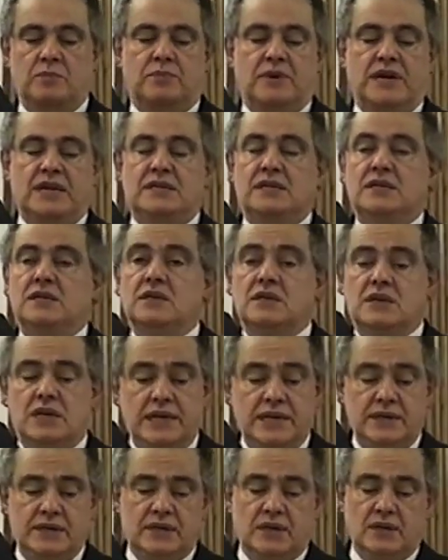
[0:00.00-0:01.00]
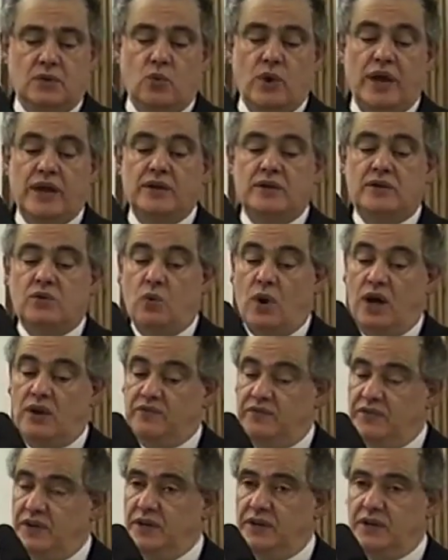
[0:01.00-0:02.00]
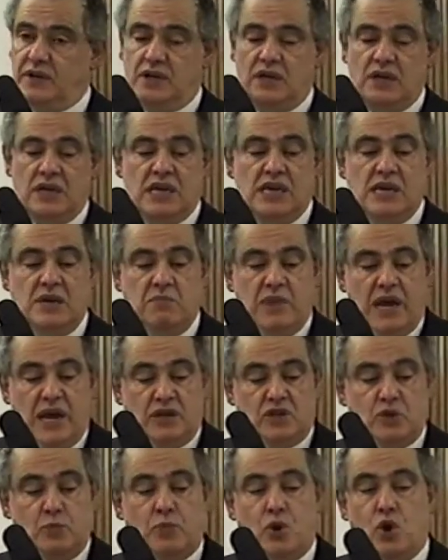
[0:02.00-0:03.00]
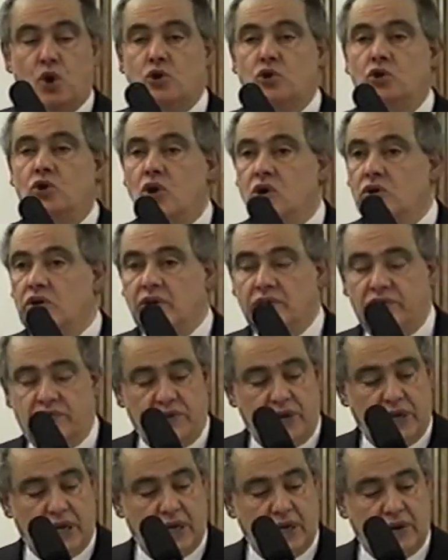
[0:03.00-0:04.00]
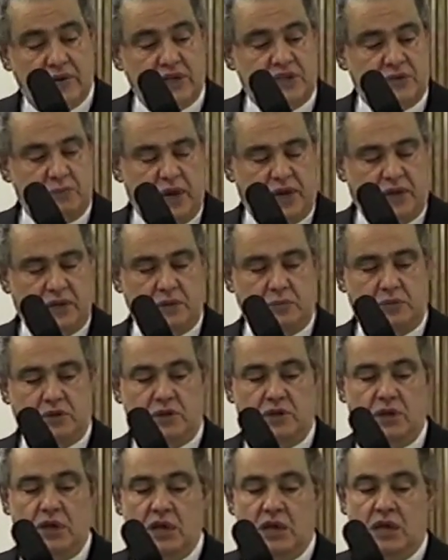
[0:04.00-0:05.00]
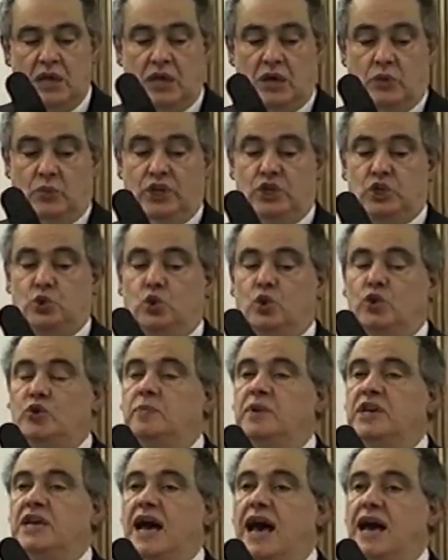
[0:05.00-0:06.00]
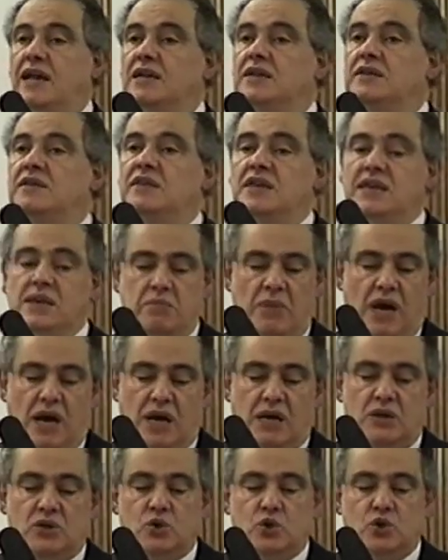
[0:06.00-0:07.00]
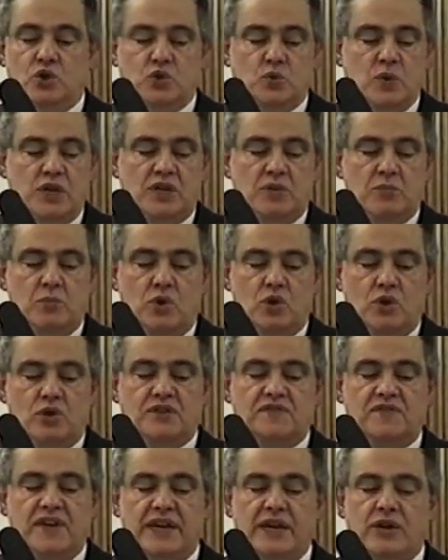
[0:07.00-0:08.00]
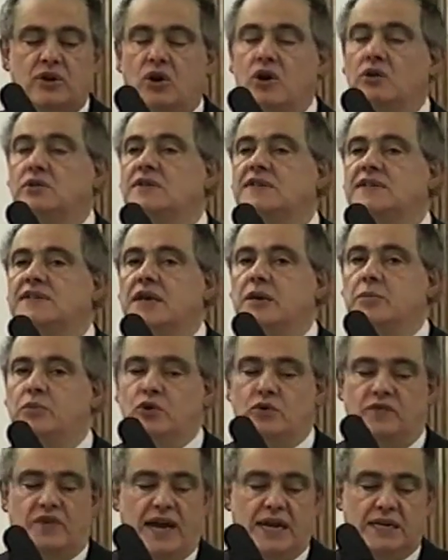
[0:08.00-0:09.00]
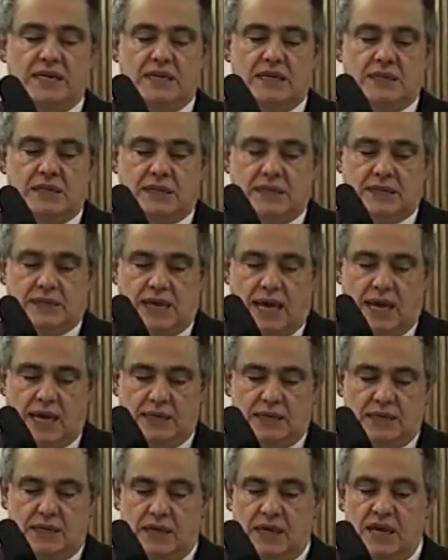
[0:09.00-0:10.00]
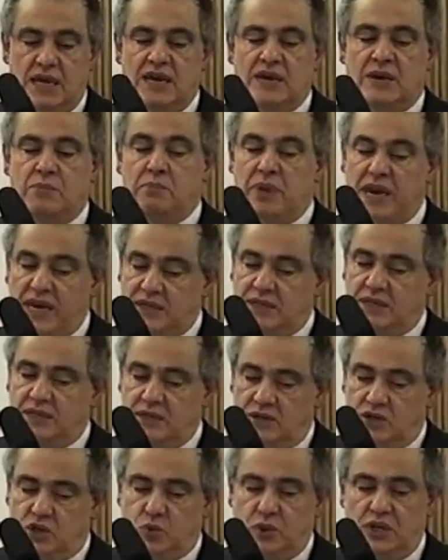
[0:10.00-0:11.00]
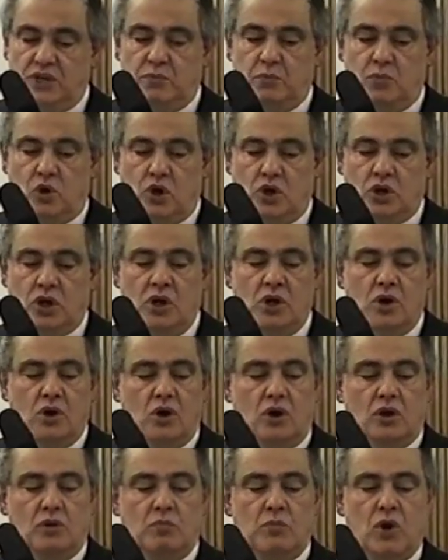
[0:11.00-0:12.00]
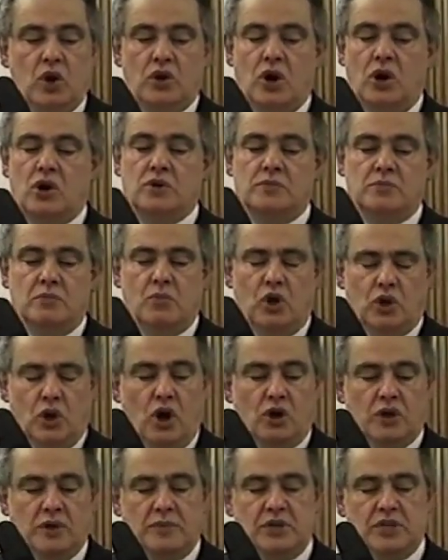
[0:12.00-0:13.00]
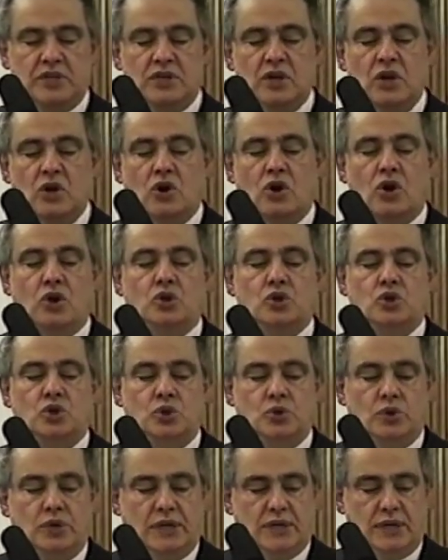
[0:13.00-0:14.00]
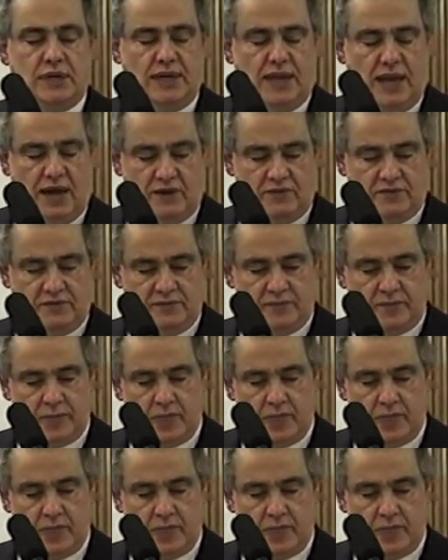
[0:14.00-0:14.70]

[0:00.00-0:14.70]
President Clinton went one further. He made pornography respectable, which would be anathema to Swedenborg's very concept of ideal society, based in Swedenborg on monogam monogamous conjugal love.